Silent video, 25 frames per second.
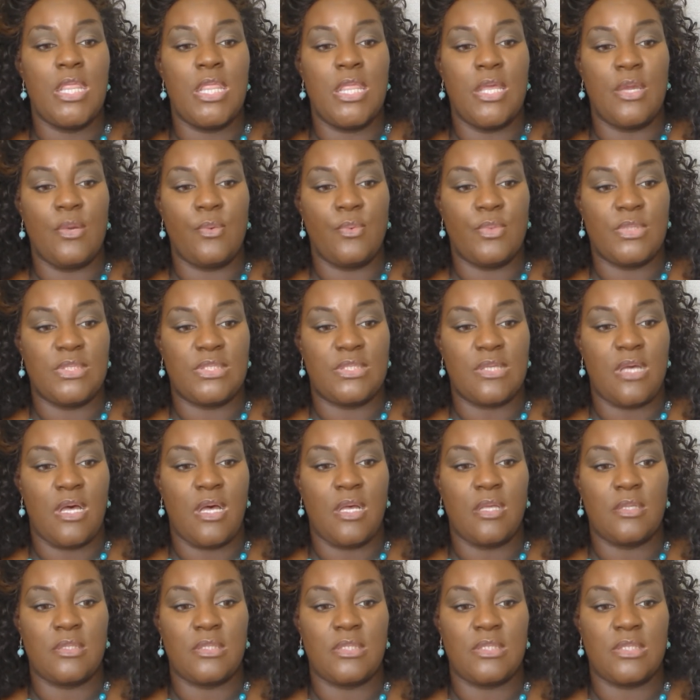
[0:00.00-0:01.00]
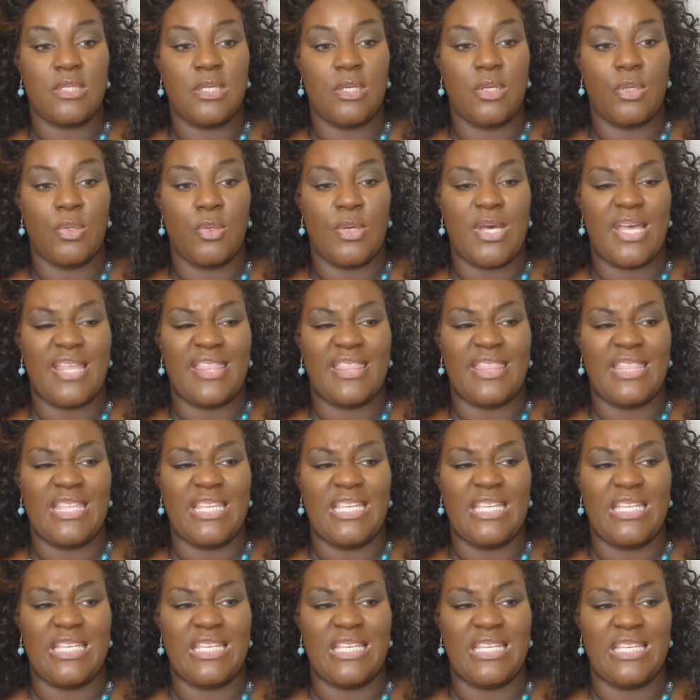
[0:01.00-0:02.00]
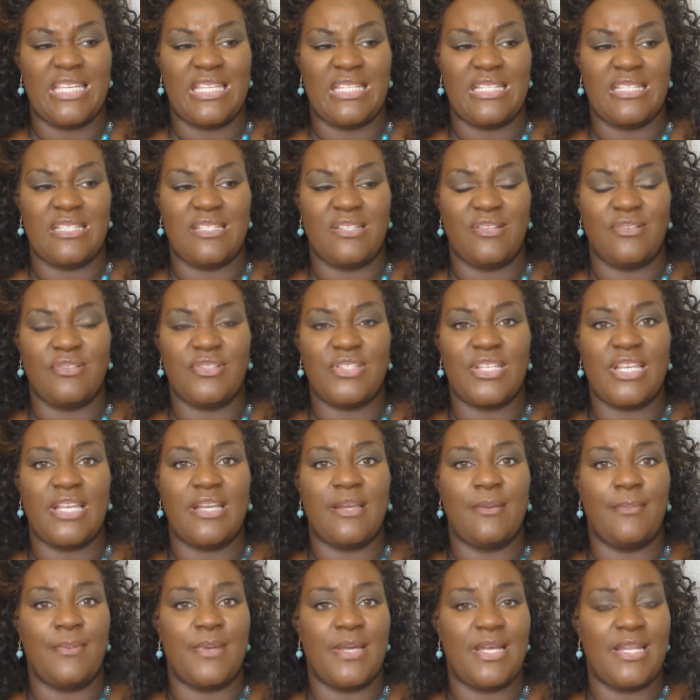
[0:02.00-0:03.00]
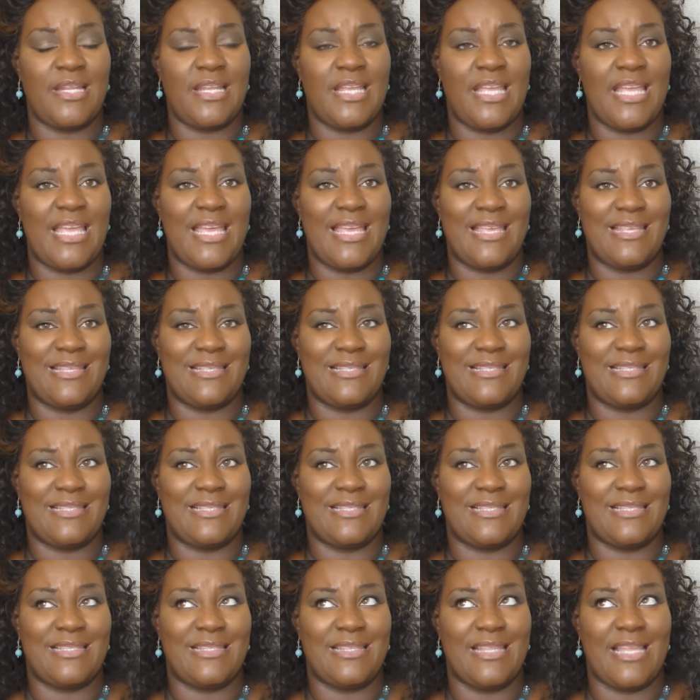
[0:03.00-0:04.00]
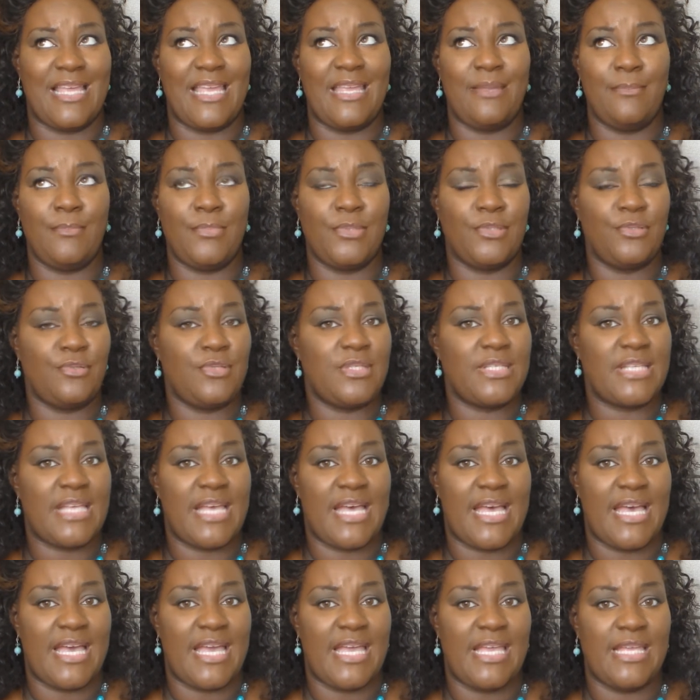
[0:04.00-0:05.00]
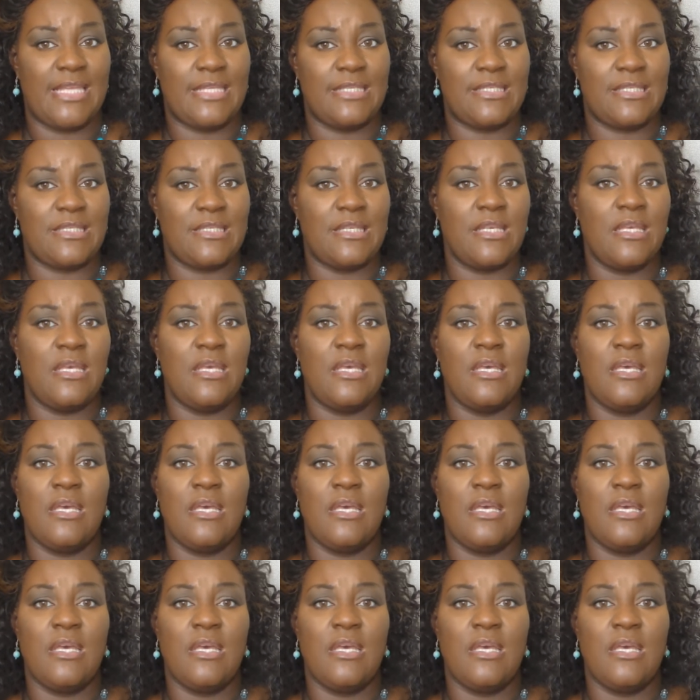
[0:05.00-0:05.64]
There was also, I think it's Dolce & Gabbana has Light Blue Skies.